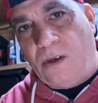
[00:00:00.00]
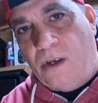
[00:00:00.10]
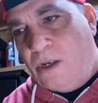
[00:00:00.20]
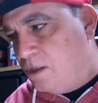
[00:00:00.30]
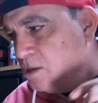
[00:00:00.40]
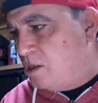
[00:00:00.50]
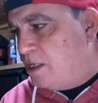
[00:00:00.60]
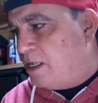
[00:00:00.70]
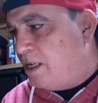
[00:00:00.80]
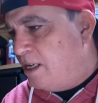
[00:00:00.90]
You can
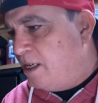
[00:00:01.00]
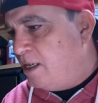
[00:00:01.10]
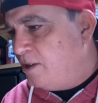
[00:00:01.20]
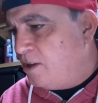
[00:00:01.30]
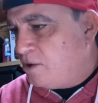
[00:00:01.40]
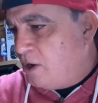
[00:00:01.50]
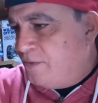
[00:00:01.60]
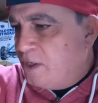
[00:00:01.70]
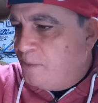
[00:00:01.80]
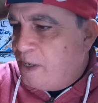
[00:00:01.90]
see here that I've
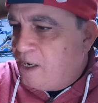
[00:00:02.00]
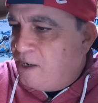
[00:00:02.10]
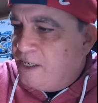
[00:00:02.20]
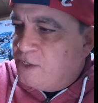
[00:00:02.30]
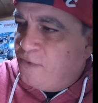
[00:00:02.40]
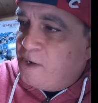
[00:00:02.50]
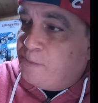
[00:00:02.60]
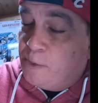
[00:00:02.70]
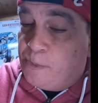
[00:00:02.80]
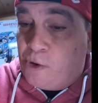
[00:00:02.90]
got everything apart. It's
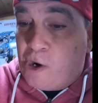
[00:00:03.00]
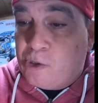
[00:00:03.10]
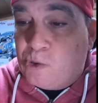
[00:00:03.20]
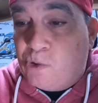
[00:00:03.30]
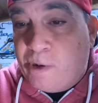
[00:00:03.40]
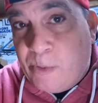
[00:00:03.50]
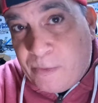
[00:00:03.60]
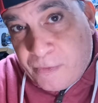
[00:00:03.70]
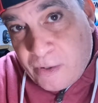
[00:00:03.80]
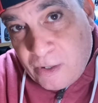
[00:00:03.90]
very proprietary
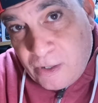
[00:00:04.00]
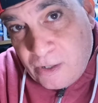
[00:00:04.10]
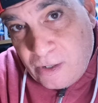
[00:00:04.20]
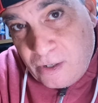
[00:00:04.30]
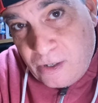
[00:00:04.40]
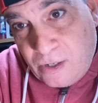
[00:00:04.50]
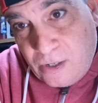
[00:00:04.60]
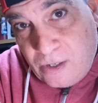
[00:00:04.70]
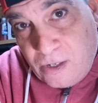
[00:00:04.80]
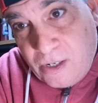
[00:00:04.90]
with,
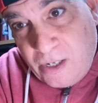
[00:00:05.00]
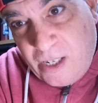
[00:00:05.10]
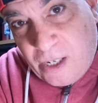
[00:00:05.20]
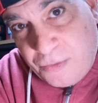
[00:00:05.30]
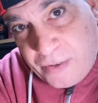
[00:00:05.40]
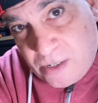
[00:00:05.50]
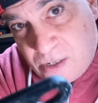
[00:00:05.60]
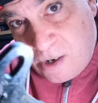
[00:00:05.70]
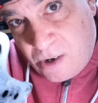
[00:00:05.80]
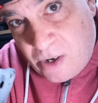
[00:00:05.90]
you know,
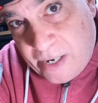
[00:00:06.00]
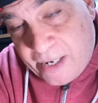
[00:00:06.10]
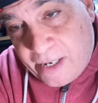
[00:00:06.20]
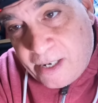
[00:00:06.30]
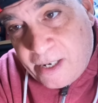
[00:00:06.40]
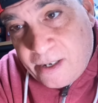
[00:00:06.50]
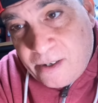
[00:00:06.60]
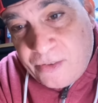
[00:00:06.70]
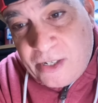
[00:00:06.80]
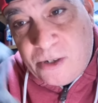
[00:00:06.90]
things like
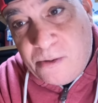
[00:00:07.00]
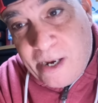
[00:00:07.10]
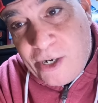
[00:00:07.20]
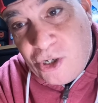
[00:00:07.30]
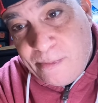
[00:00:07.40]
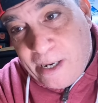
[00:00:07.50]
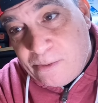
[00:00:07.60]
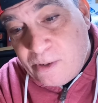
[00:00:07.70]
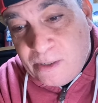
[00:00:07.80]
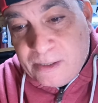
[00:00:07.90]
this engine
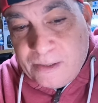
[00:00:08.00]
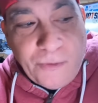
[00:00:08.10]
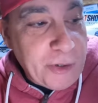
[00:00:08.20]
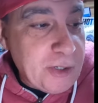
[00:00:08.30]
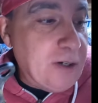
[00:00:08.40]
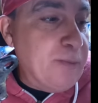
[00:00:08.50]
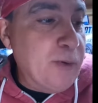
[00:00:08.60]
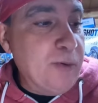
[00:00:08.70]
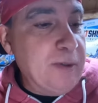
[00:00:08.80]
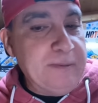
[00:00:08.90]
mount, for
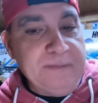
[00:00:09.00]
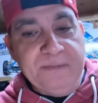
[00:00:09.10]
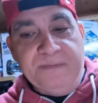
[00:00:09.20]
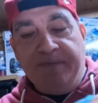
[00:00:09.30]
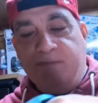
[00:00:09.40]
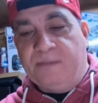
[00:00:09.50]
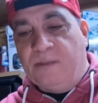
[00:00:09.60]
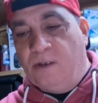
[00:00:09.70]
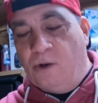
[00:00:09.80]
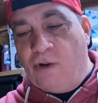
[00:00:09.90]
example.
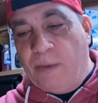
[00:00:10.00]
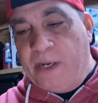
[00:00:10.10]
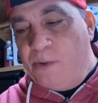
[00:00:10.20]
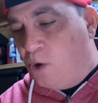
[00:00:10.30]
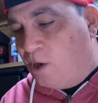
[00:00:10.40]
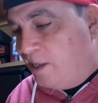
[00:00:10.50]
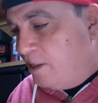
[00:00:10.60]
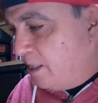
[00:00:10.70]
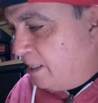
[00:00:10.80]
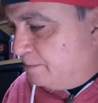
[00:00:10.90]
Grubby, you've got to
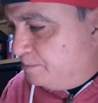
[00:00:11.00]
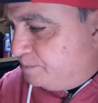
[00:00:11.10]
clean that.